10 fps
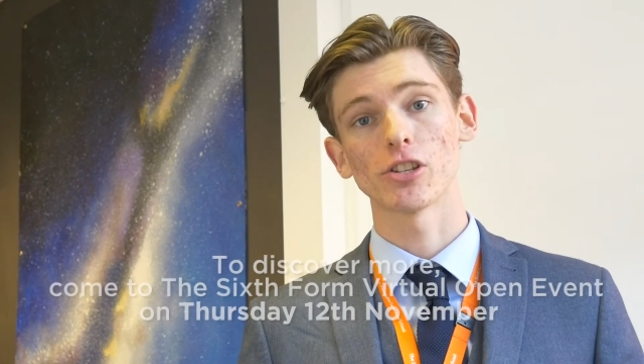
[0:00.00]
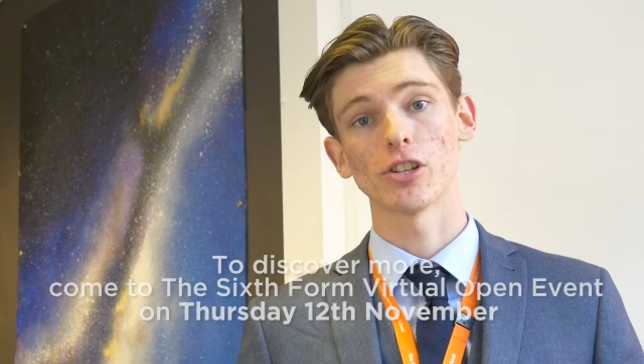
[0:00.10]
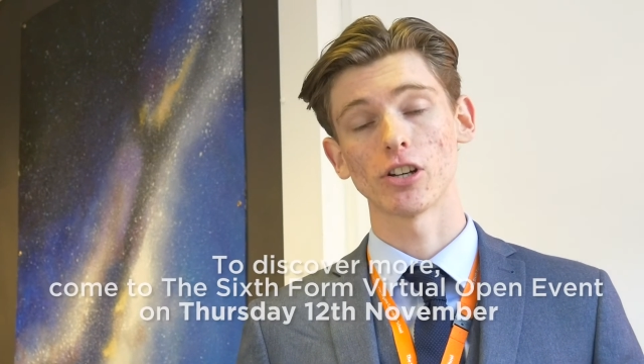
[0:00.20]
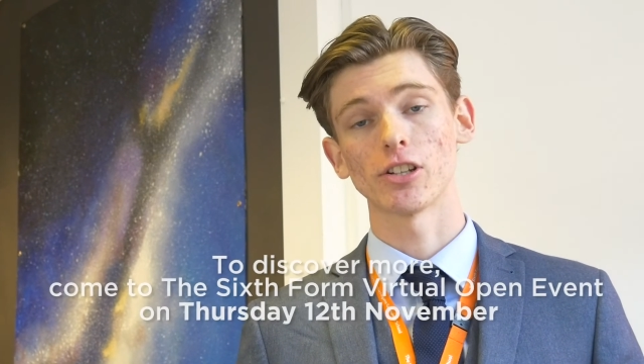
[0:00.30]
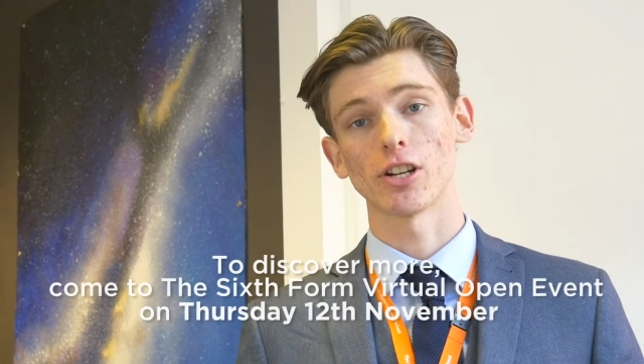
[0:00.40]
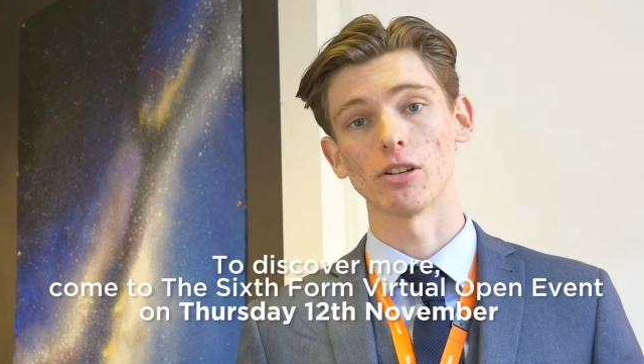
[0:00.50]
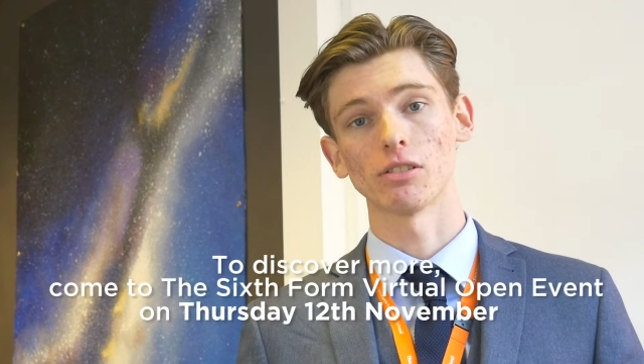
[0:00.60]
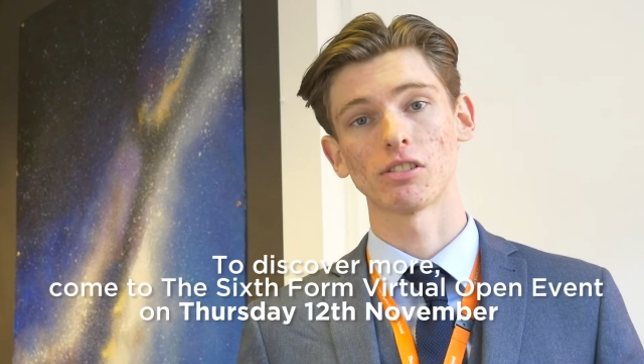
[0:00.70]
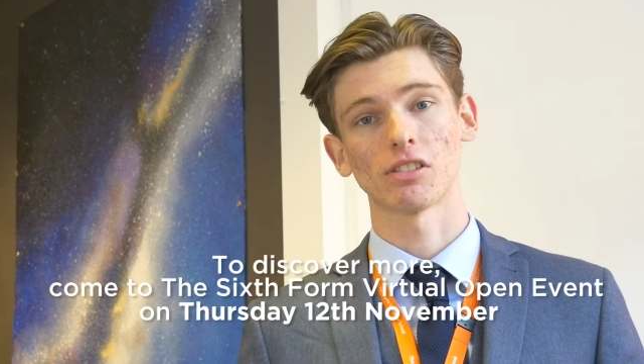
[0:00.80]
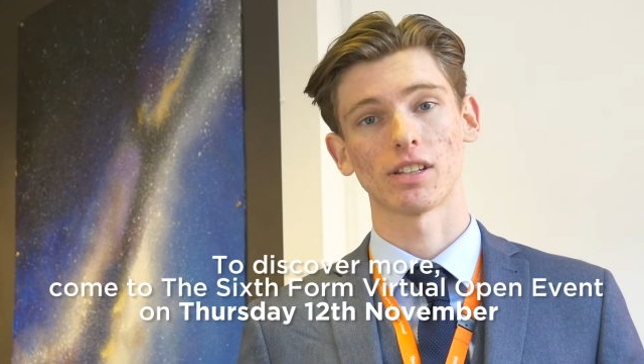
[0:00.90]
young
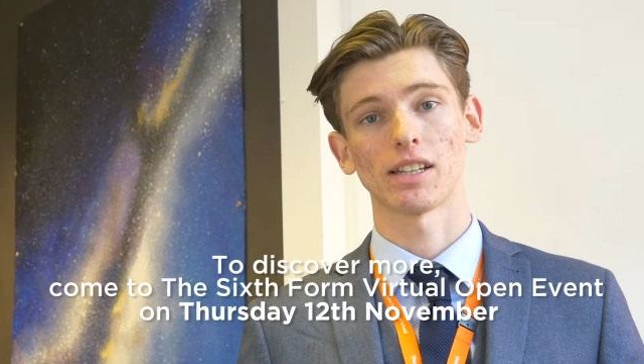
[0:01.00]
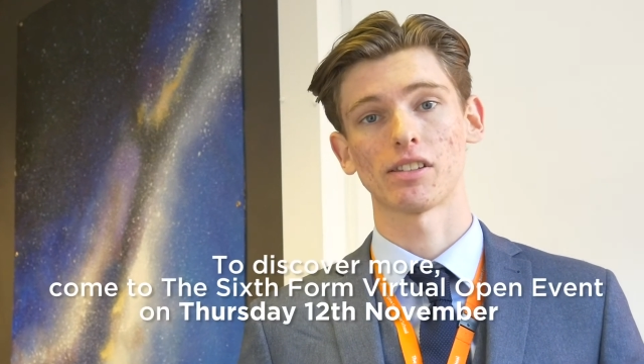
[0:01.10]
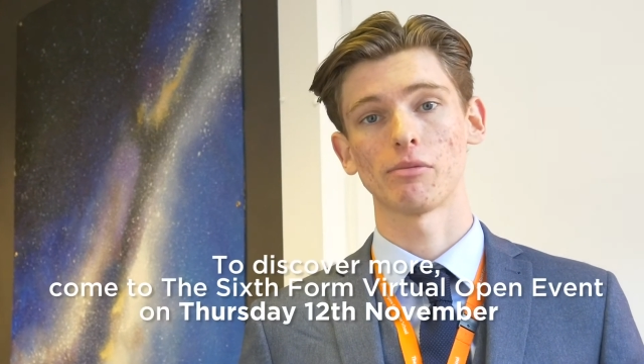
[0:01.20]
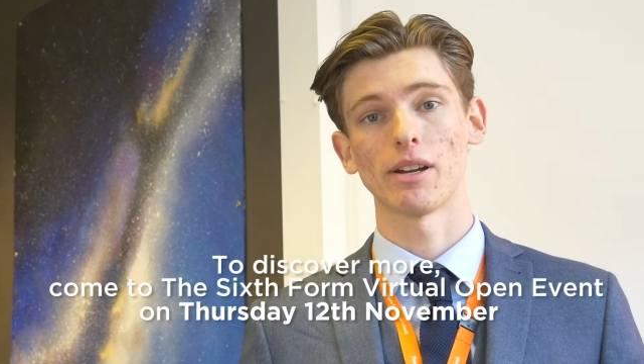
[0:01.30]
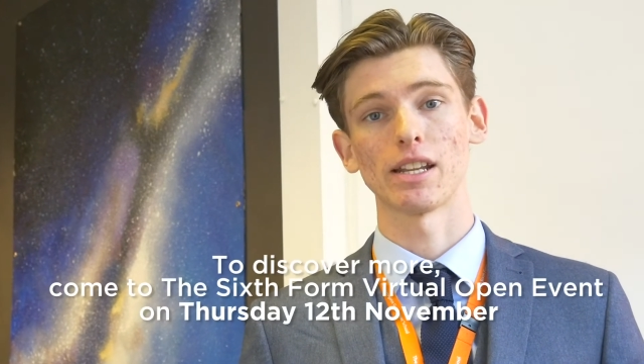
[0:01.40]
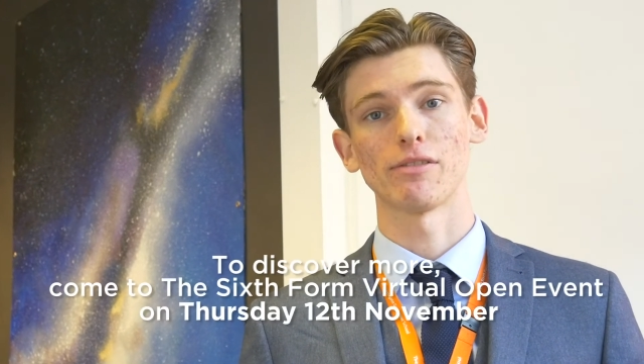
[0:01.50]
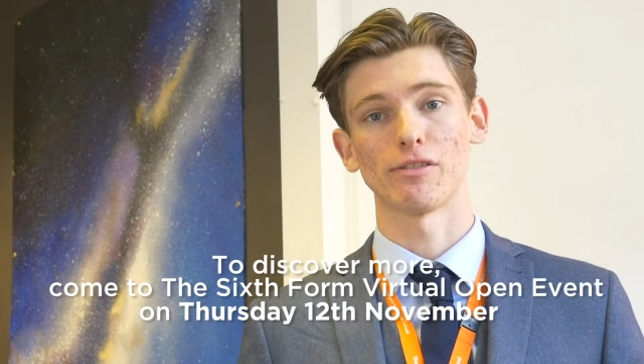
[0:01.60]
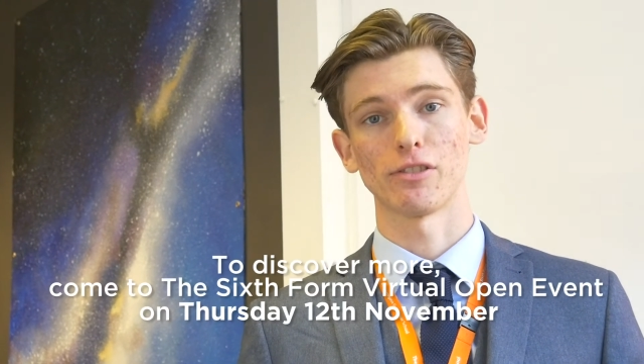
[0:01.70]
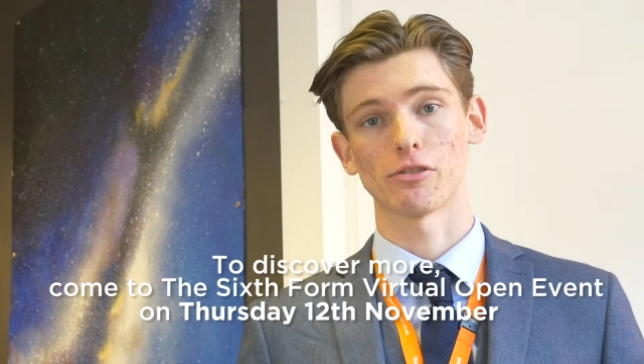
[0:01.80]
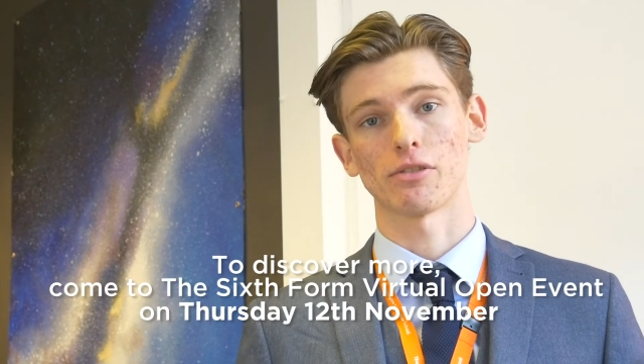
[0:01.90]
adults getting ready for
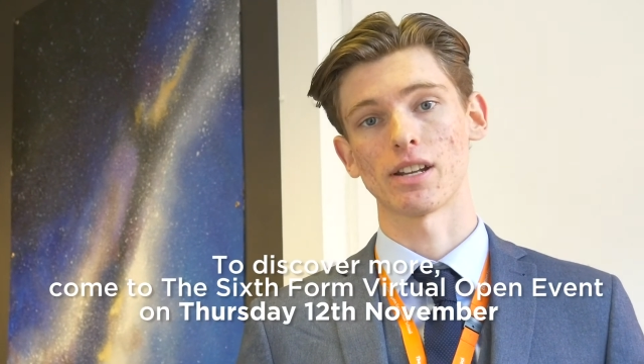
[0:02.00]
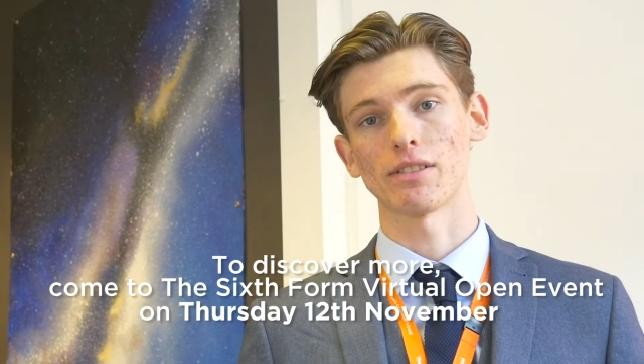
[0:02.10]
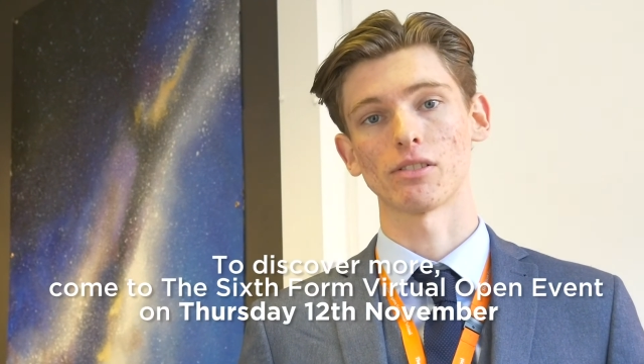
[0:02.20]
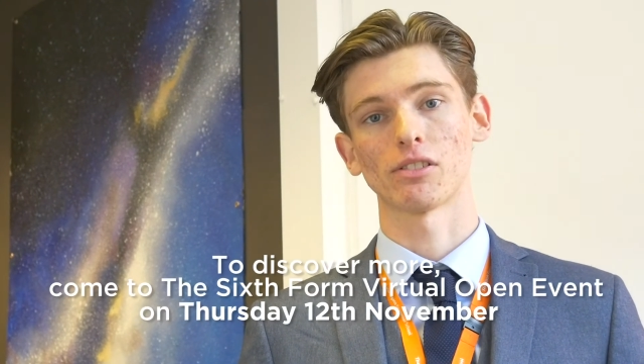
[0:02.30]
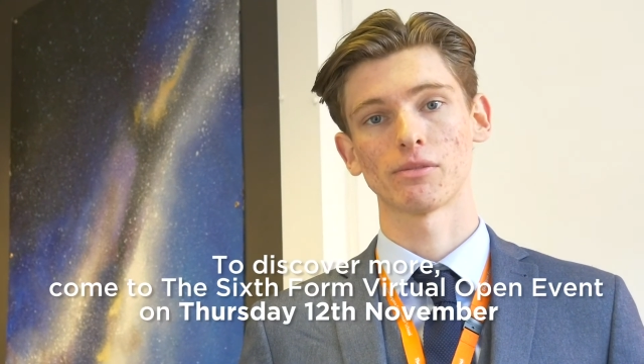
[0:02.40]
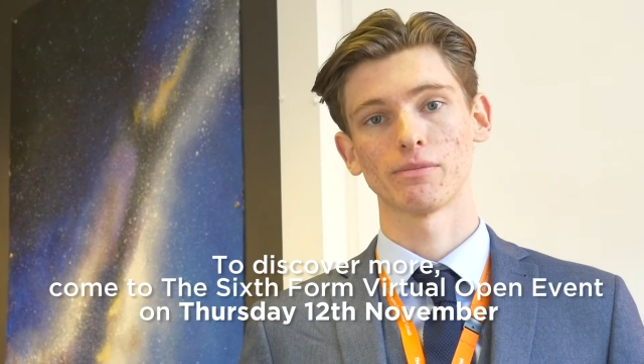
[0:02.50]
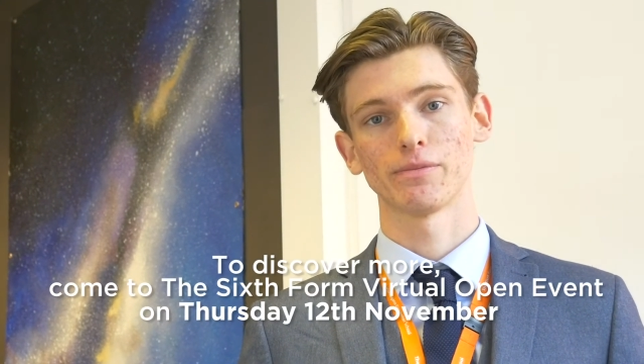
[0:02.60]
future endeavours.